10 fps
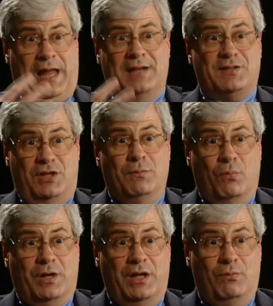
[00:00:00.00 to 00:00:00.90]
I asked
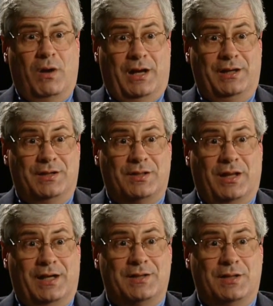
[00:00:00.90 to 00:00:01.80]
him what he wanted
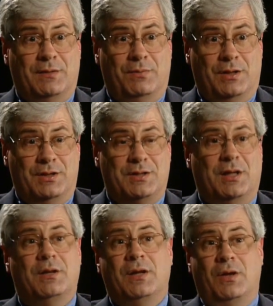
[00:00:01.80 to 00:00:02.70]
his legacy to be, and he
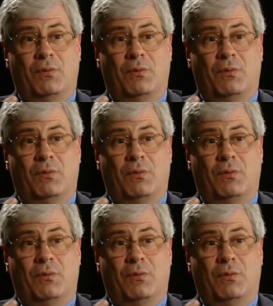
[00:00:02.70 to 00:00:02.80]
said,